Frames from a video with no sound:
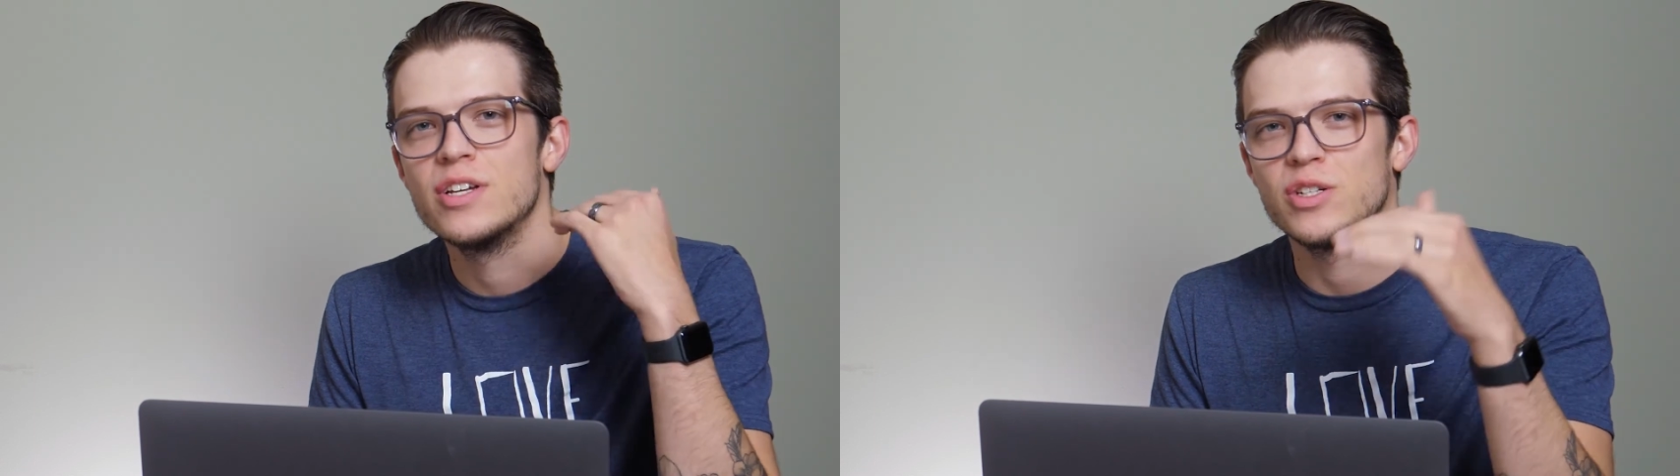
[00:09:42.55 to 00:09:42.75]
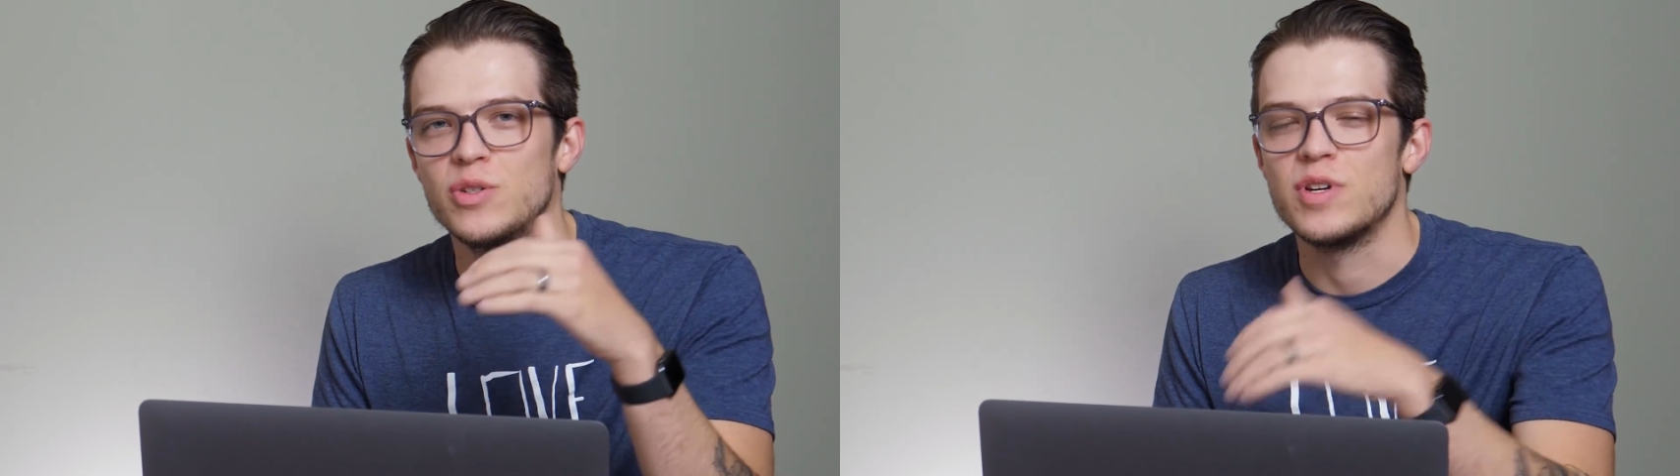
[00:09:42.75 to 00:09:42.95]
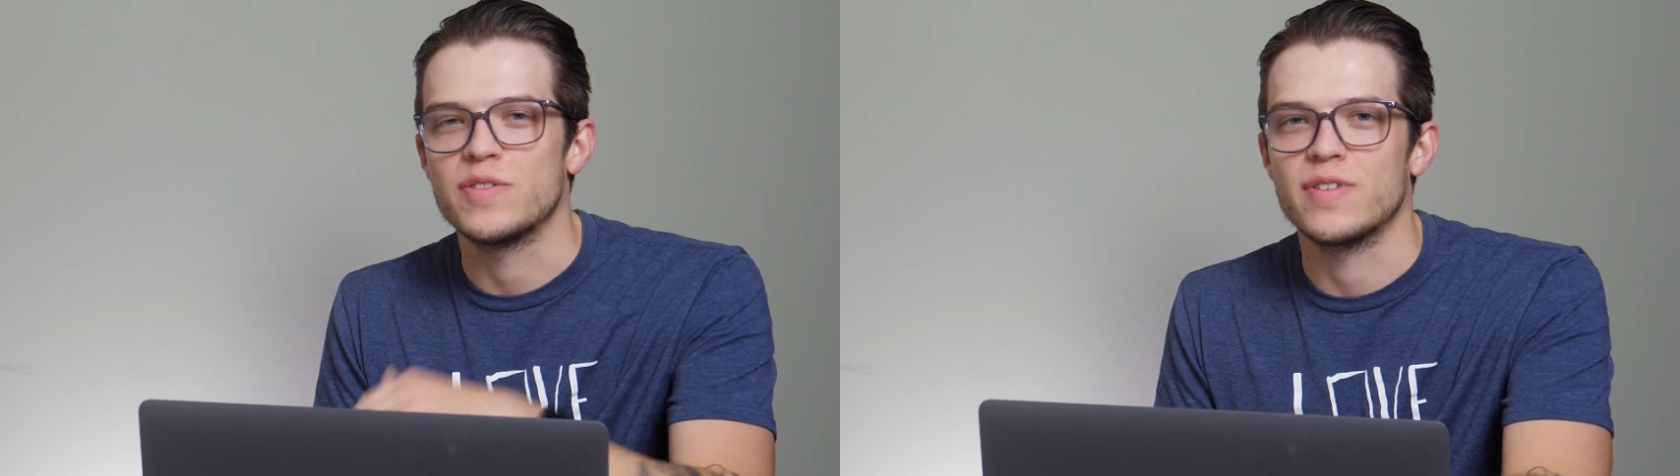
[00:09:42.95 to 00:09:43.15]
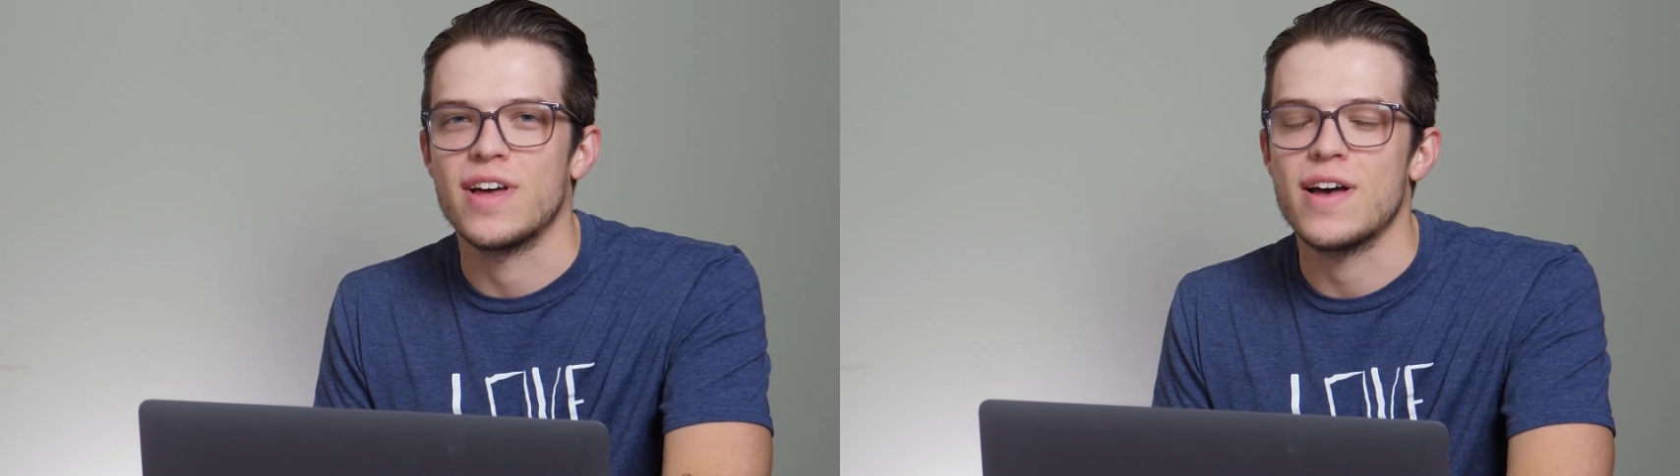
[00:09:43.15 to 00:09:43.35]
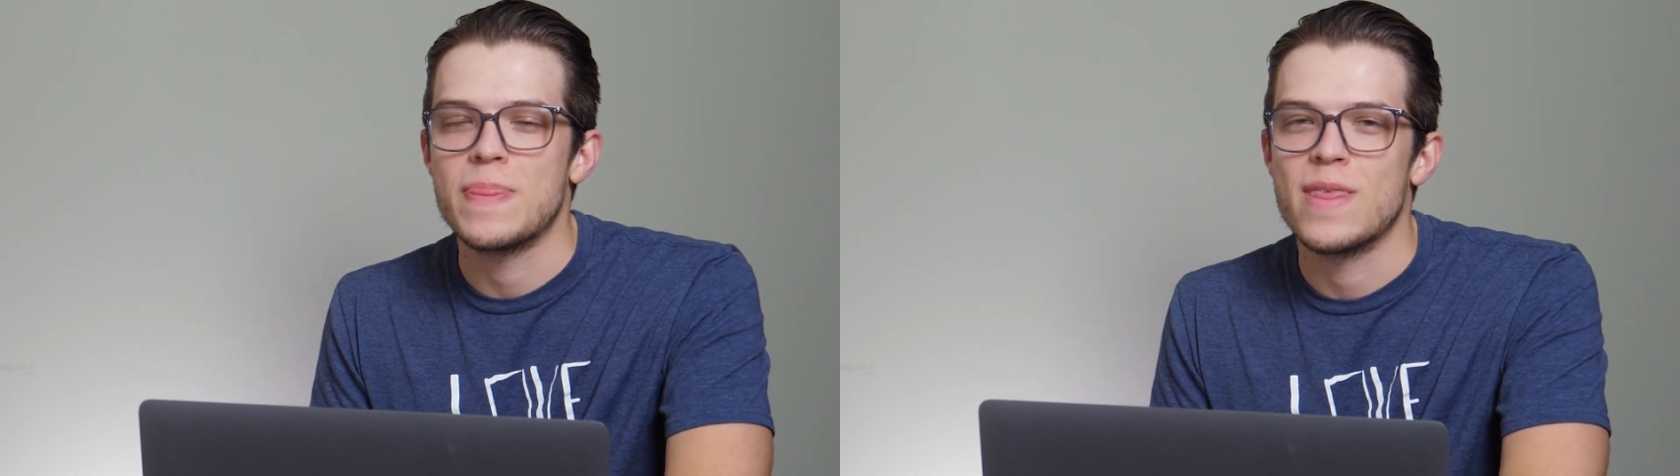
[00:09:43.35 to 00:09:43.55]
So join us for
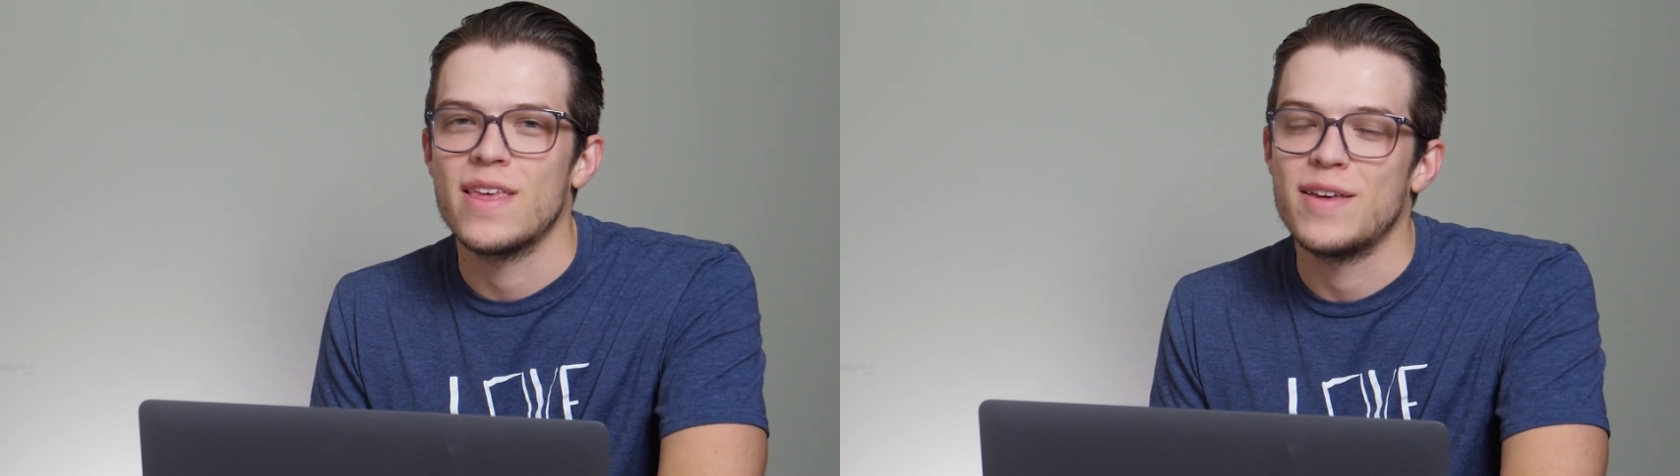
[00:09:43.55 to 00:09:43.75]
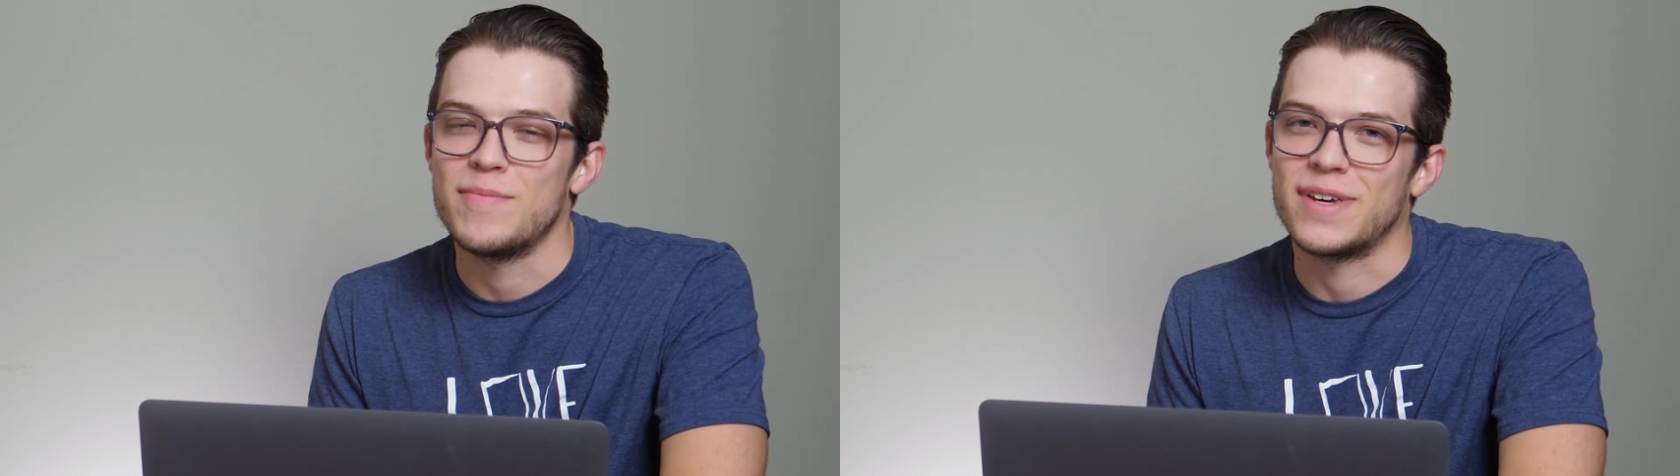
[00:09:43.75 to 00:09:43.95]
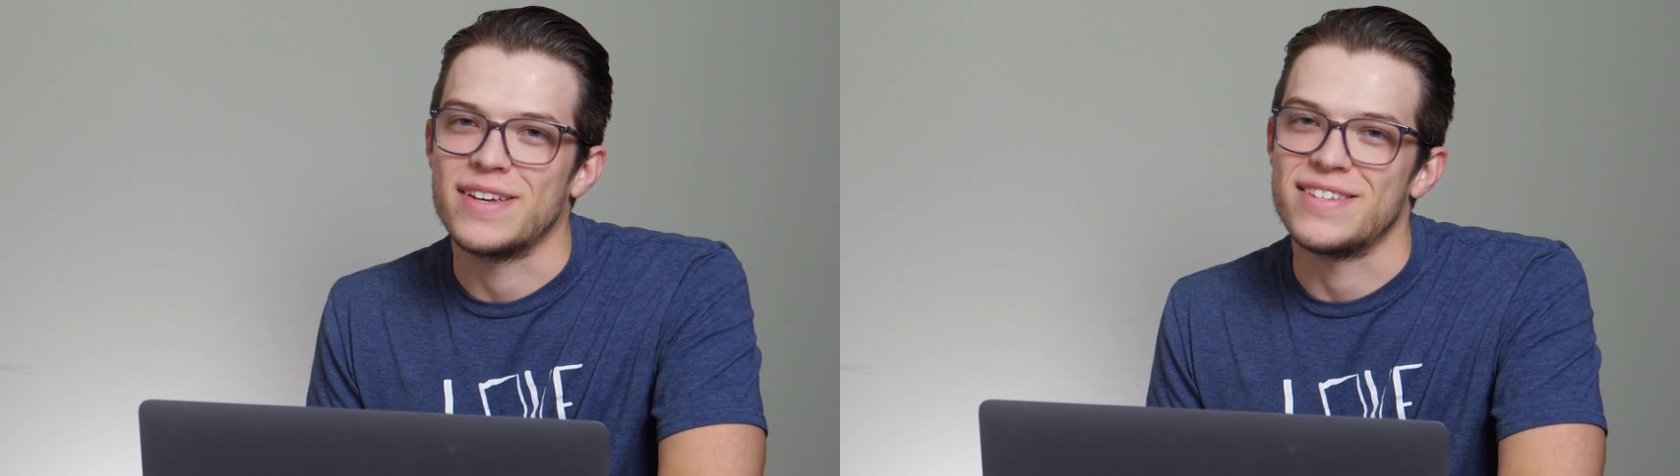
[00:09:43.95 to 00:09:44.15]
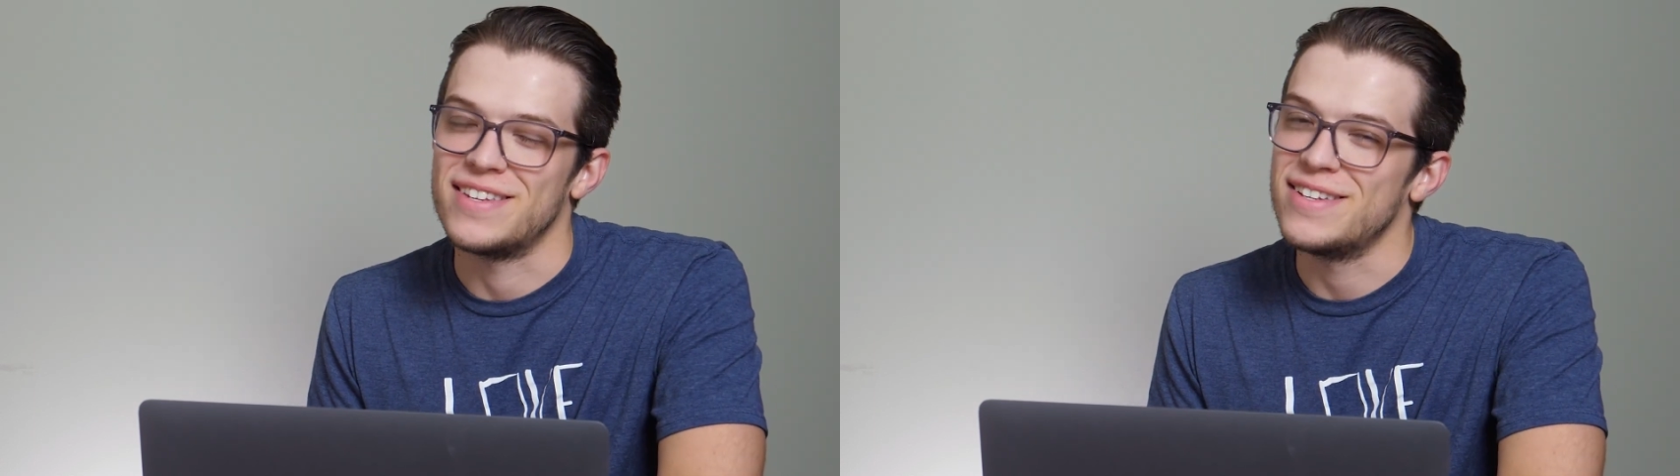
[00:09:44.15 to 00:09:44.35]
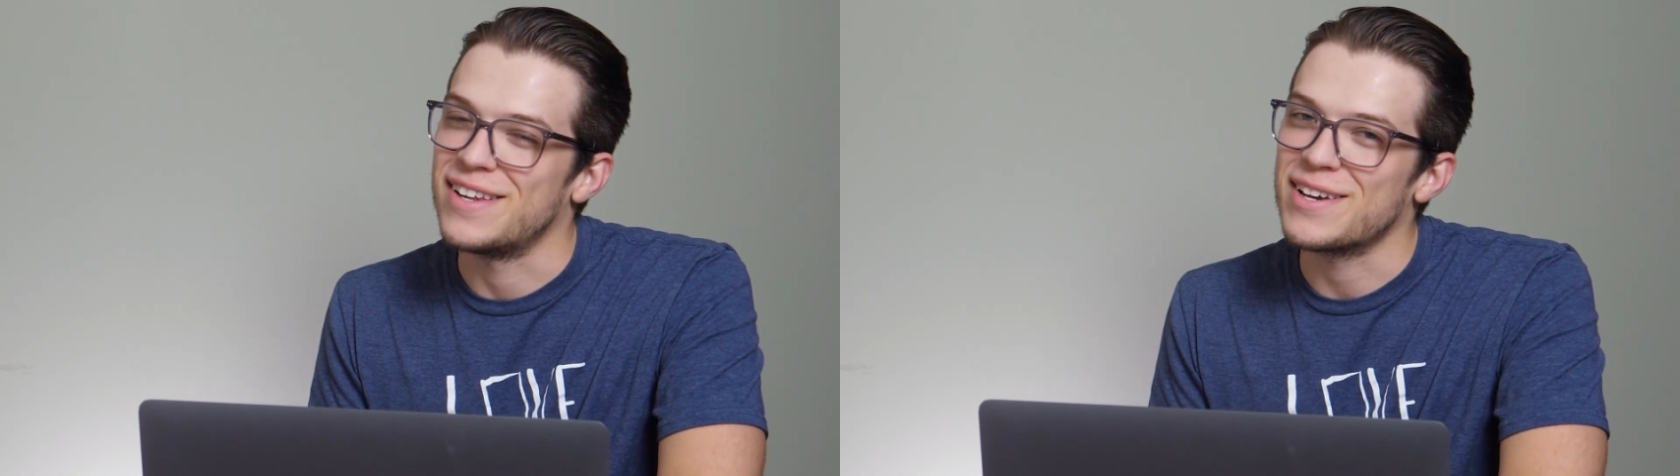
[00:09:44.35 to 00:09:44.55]
that, because
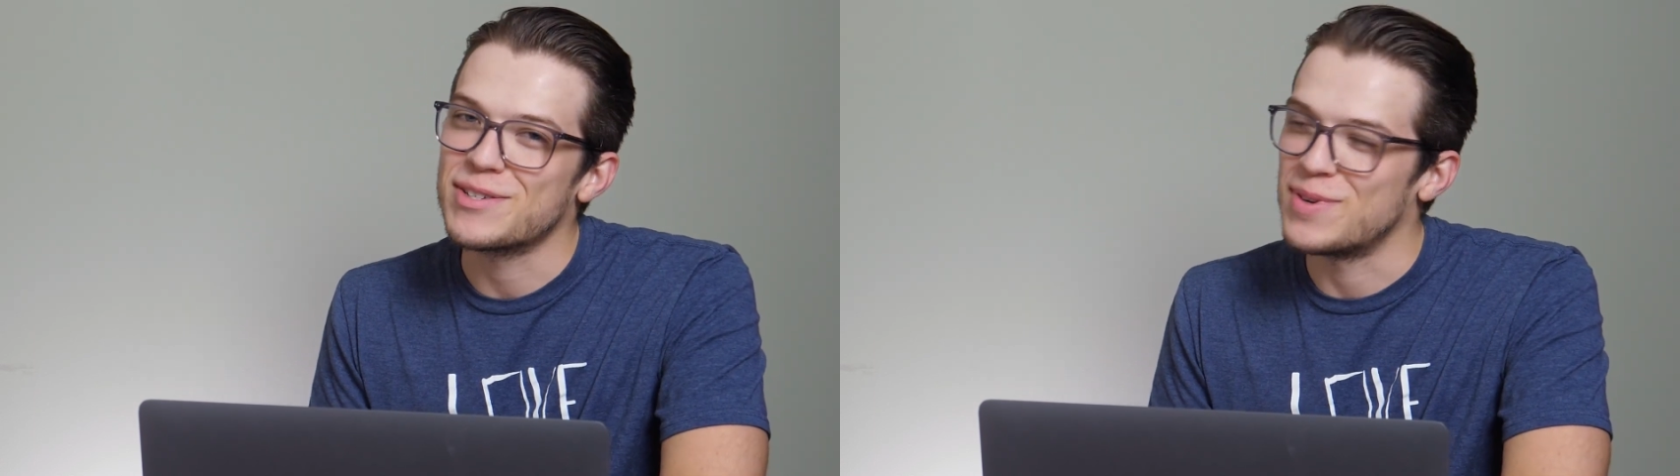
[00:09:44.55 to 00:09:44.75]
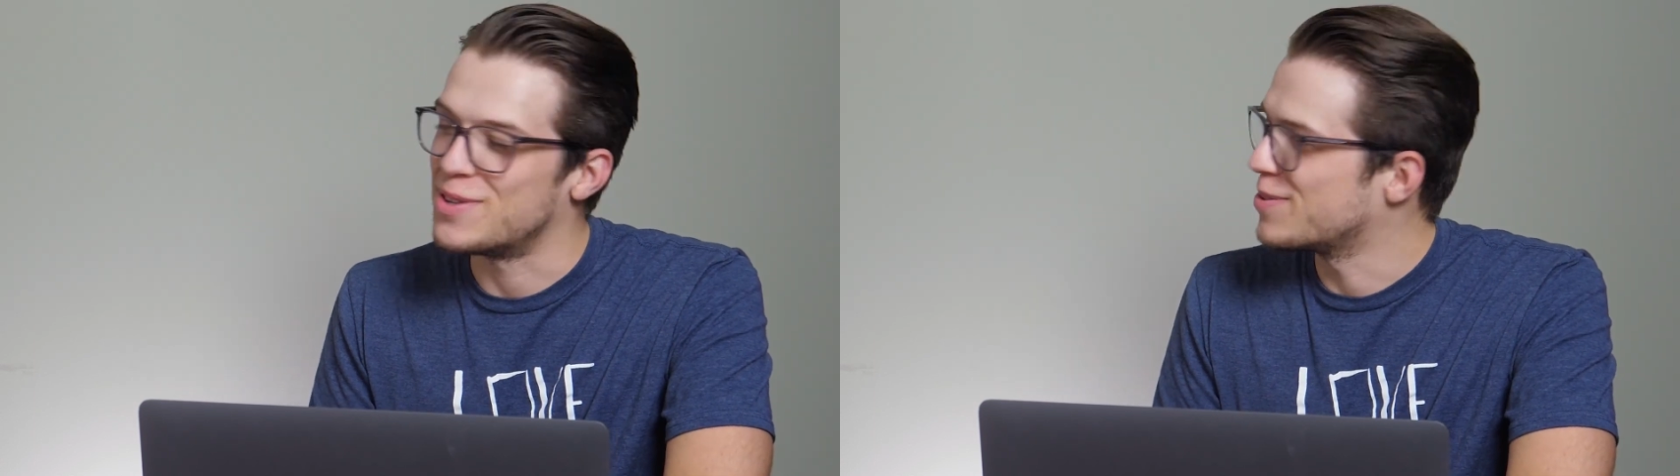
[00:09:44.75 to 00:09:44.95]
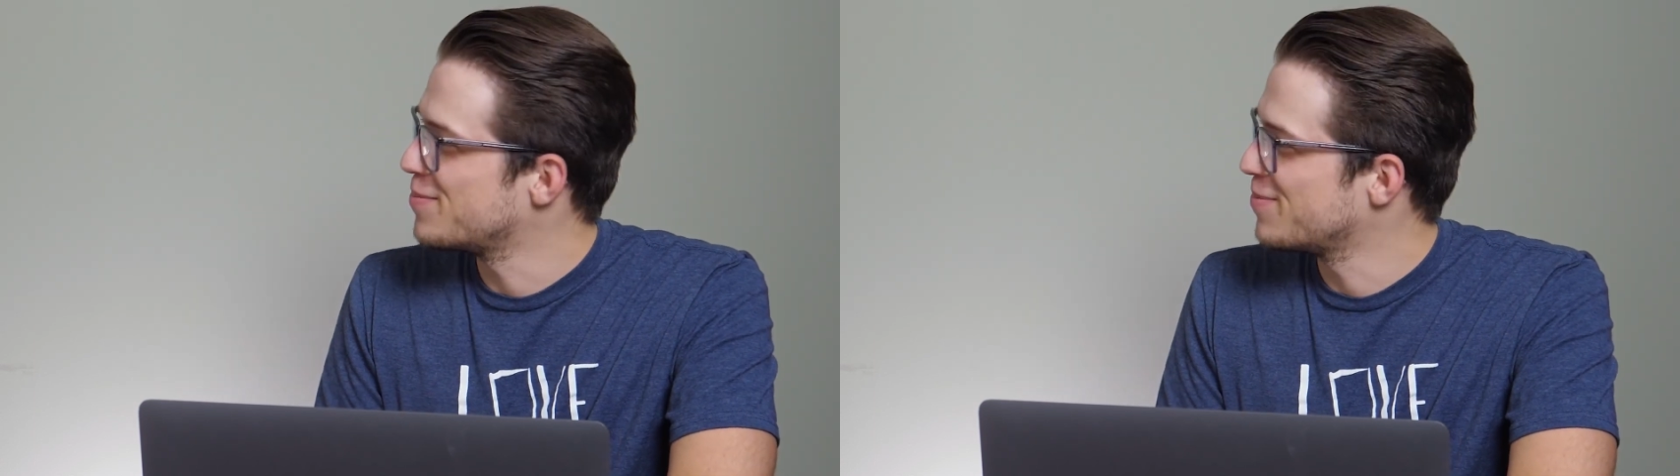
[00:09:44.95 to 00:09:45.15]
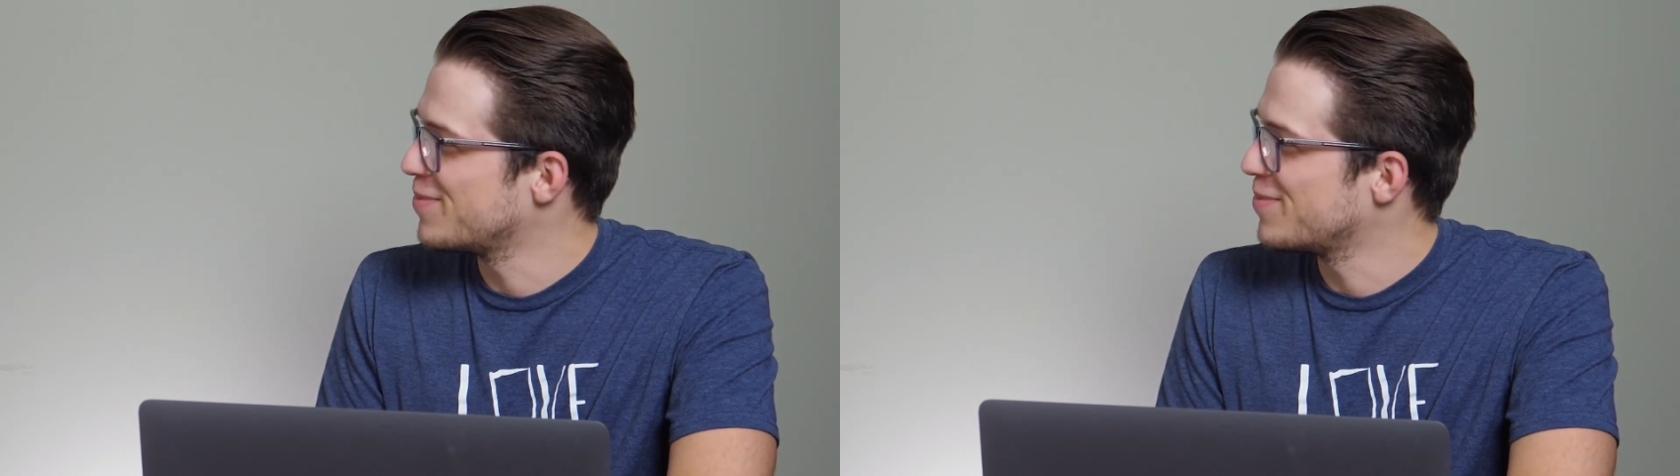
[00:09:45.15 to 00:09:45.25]
then next month,